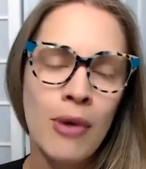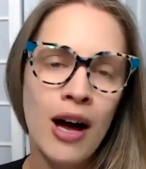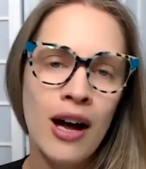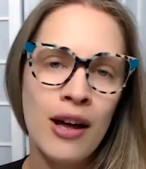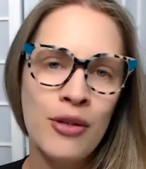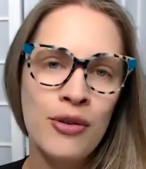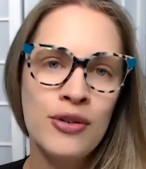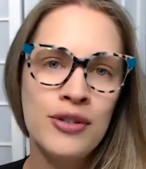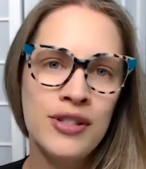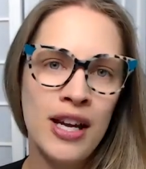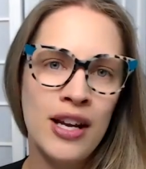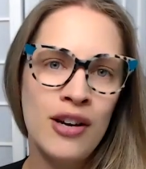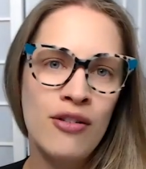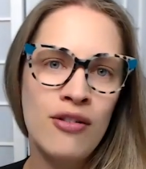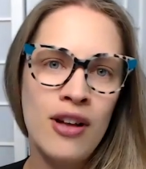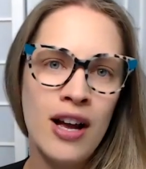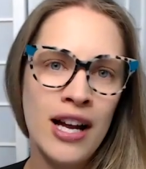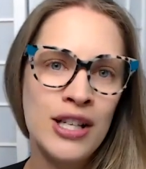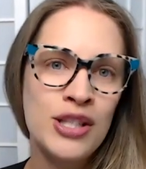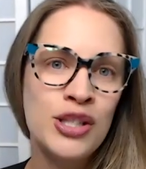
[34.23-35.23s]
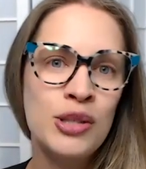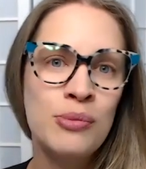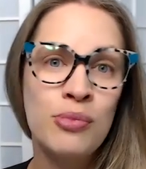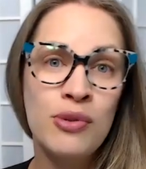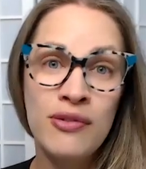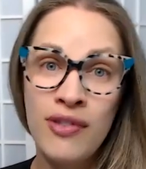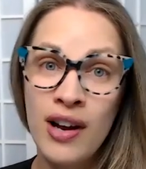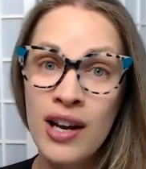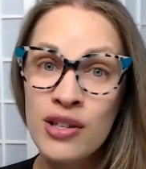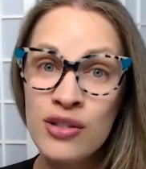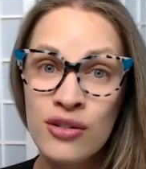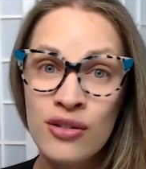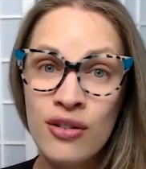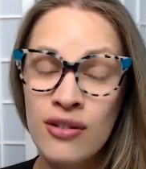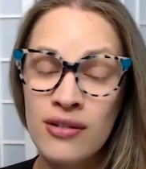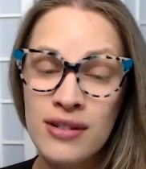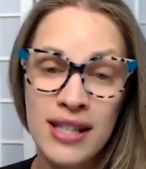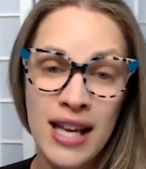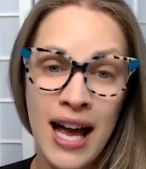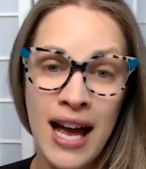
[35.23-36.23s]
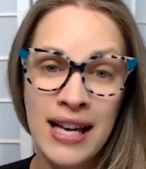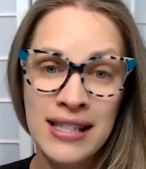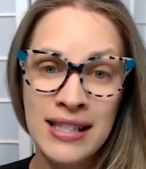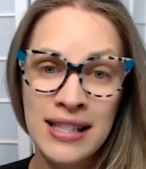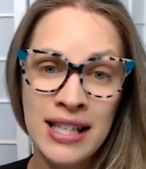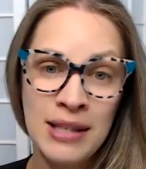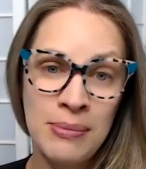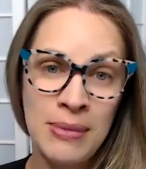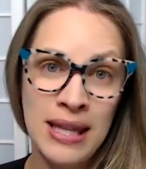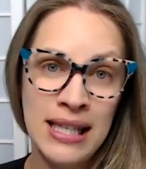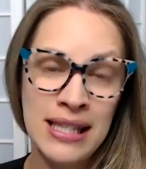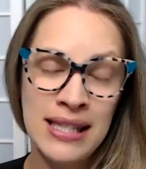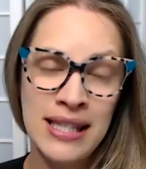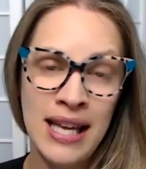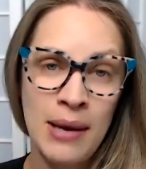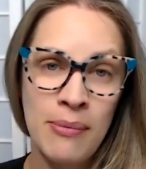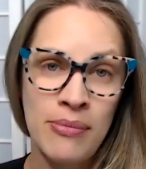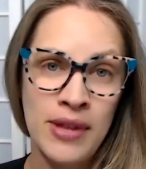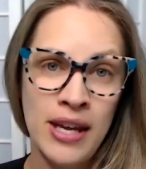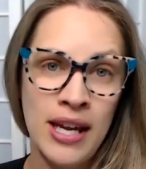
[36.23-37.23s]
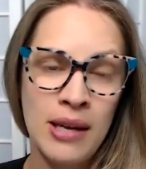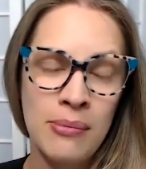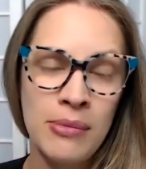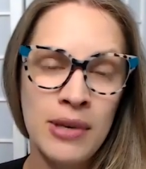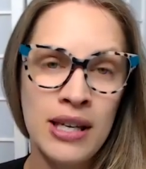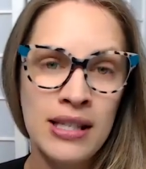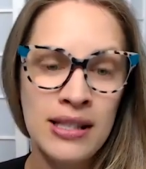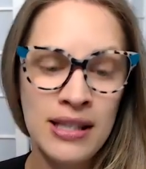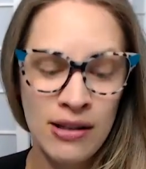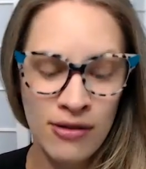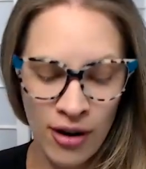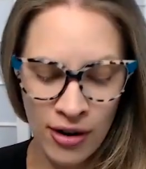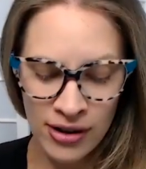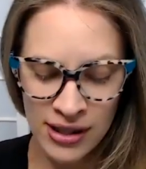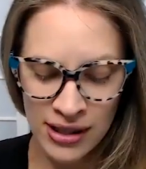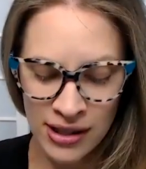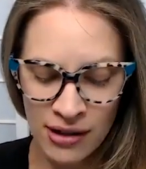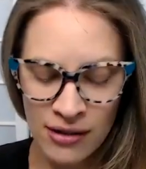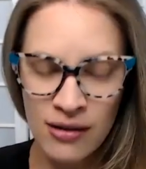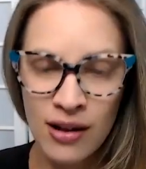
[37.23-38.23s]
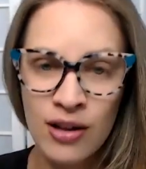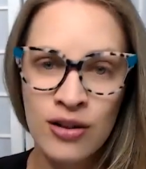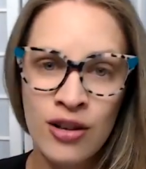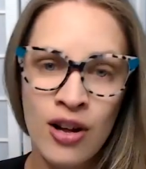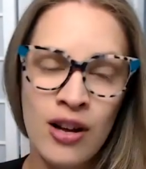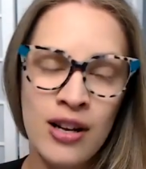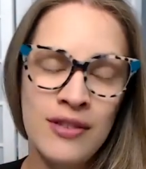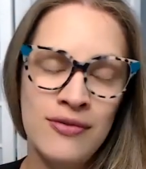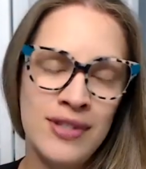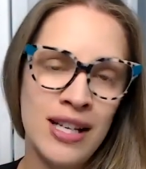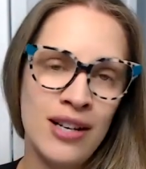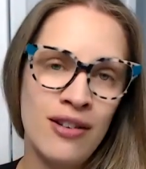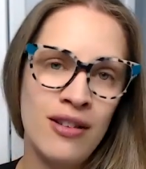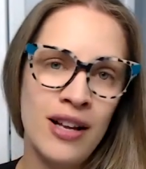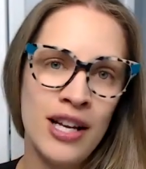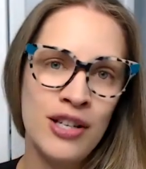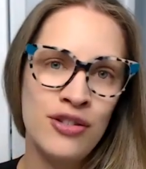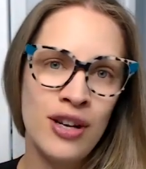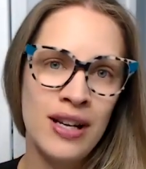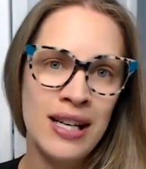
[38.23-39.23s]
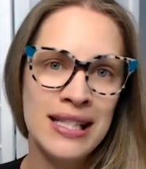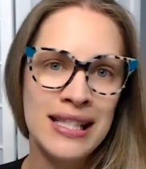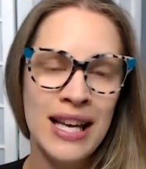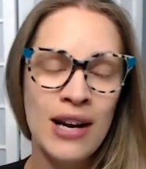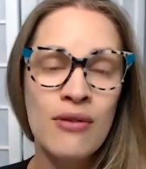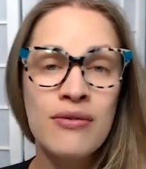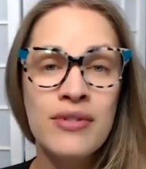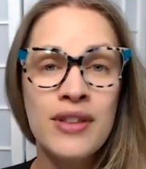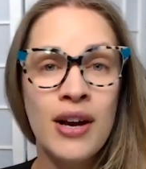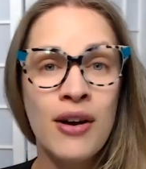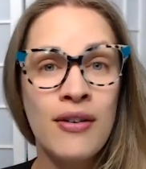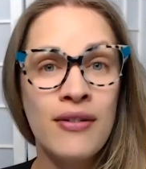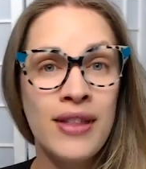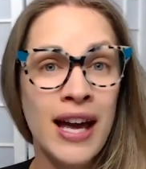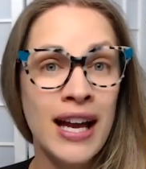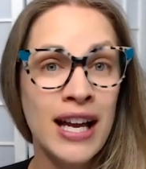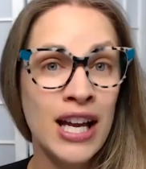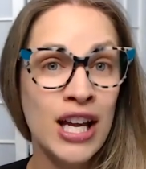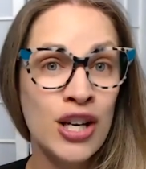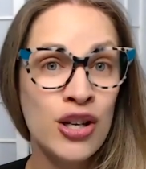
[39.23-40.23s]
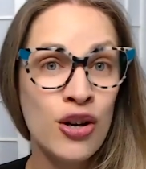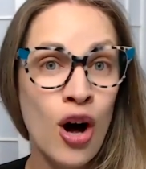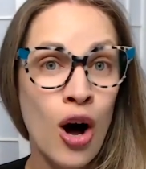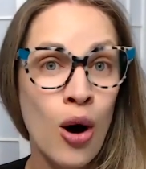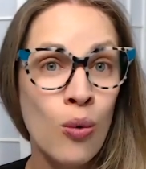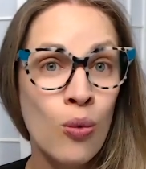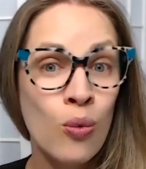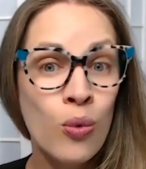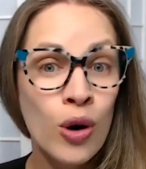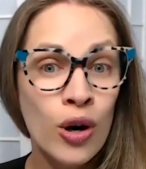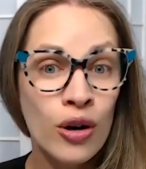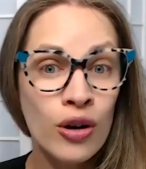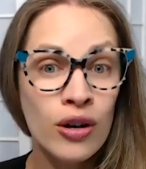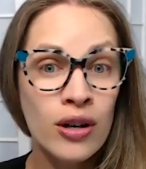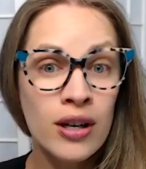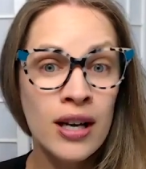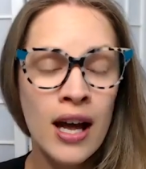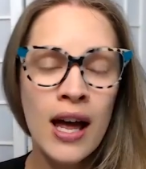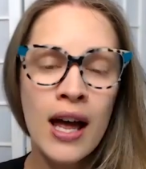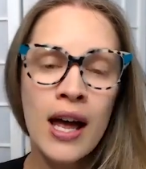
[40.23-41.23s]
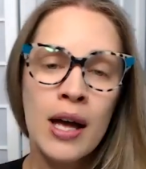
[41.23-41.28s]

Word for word: other dental hygiene professionals asking me the same thing because there are still a lot of dental hygienists out there that cannot work